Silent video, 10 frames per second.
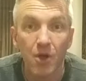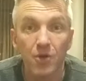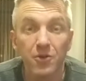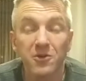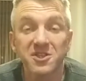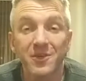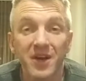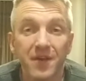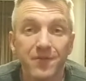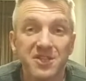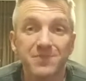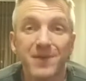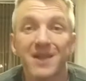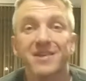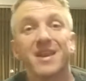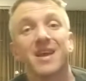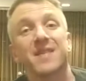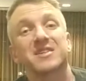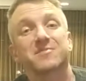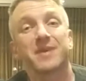You'll notice I'm in a different spot today, and
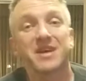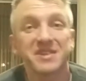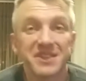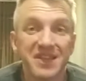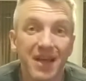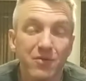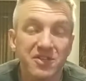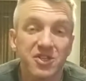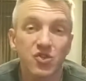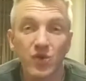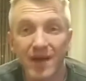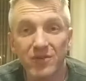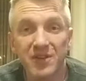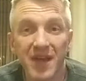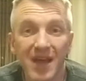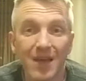that's because today was a travel day.